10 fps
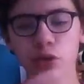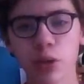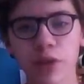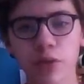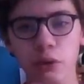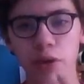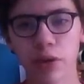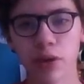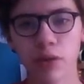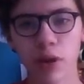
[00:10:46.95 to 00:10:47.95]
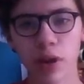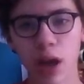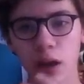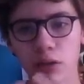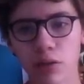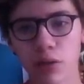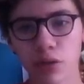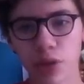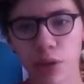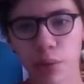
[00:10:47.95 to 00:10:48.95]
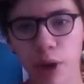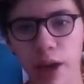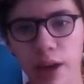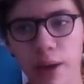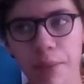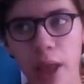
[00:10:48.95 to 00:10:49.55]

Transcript: 24th, I'll close the thread,